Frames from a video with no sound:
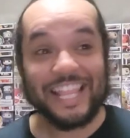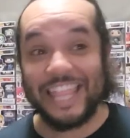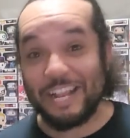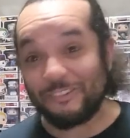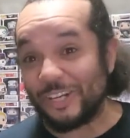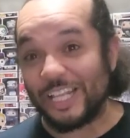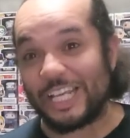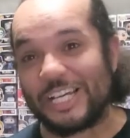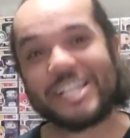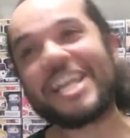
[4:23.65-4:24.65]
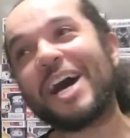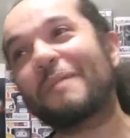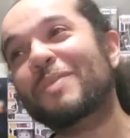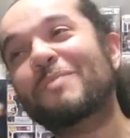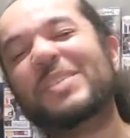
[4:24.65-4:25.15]
They really couldn't
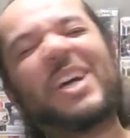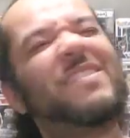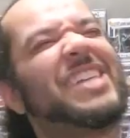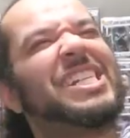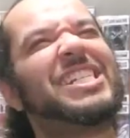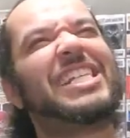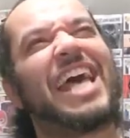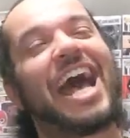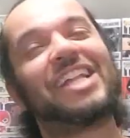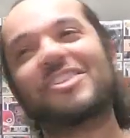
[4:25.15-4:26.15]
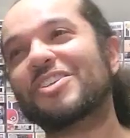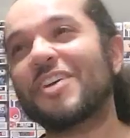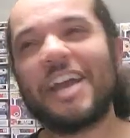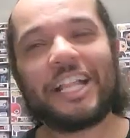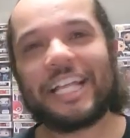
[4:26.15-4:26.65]
help themselves. They just had to do.